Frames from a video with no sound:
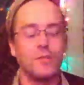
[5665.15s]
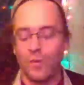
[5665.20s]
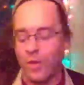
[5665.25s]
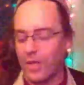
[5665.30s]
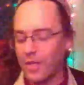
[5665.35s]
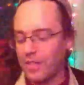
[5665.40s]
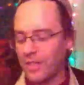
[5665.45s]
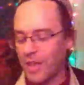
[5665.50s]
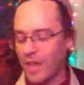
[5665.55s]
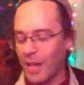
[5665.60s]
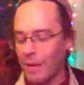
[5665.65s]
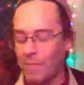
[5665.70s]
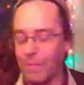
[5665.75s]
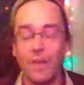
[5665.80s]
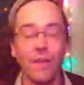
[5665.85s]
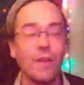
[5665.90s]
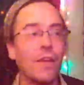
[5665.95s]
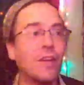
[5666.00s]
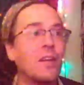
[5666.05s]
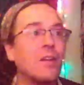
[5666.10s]
what's up?
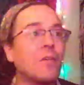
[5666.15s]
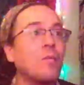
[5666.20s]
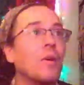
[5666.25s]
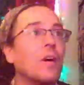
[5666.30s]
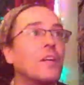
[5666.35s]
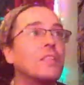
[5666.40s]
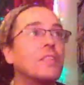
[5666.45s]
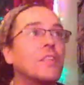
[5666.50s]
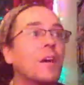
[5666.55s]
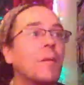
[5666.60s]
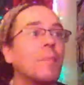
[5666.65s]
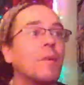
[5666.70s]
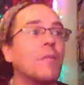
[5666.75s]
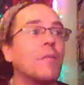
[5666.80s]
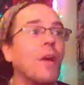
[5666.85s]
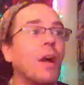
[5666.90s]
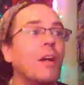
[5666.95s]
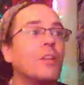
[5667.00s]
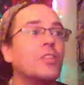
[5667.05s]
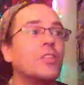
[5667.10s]
What's up
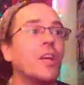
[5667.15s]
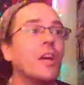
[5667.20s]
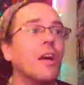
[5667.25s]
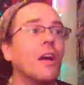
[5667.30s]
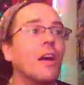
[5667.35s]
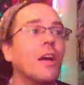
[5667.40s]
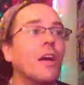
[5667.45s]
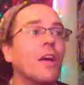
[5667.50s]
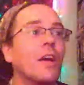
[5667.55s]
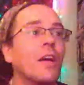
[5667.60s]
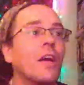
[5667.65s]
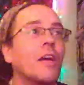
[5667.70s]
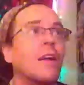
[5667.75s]
in Russia?